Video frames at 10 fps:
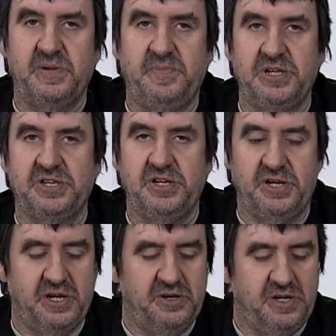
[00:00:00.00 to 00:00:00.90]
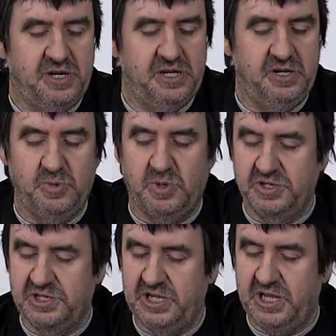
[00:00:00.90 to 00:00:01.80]
their piston locally who
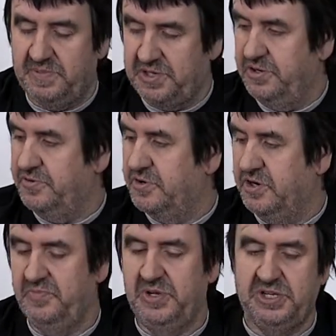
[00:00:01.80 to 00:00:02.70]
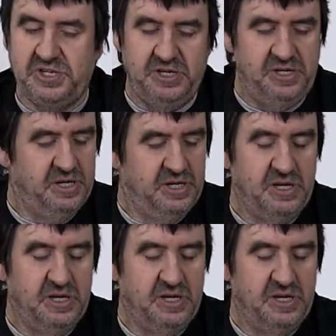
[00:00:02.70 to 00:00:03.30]
wants the absolute right piston,